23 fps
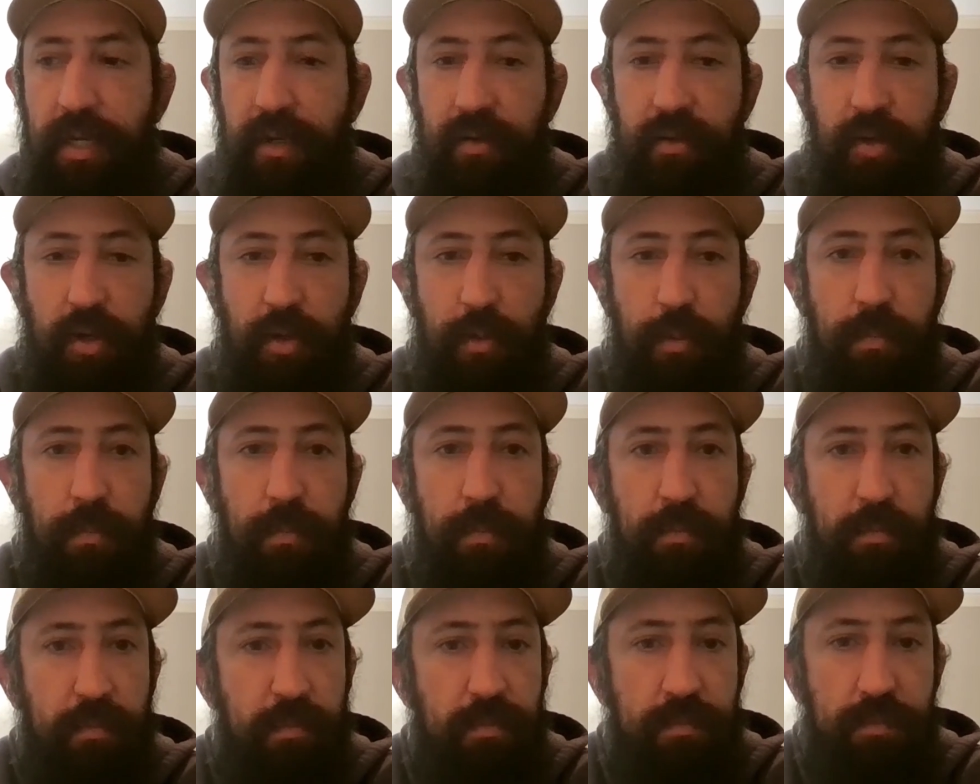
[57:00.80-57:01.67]
being a little
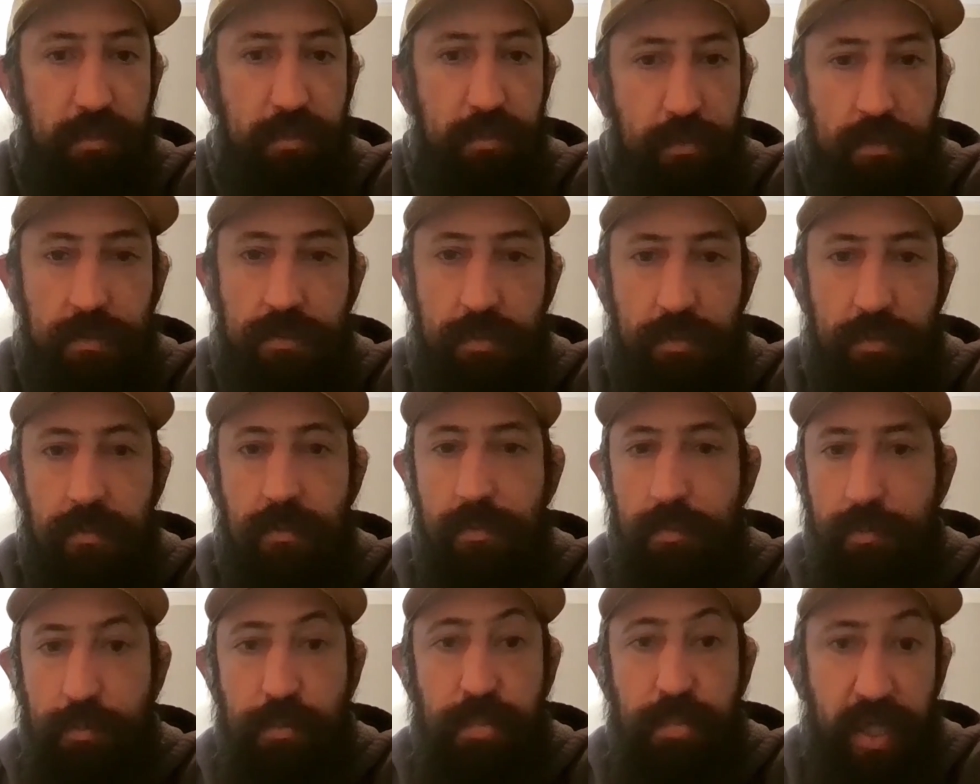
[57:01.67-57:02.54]

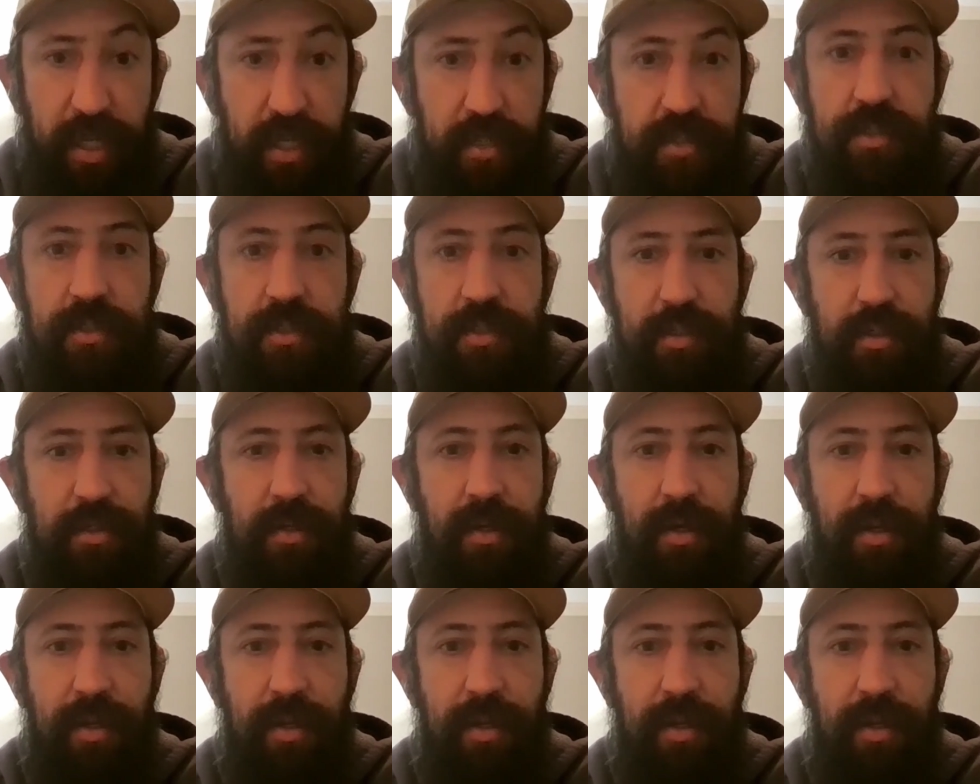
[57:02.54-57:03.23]
bitch.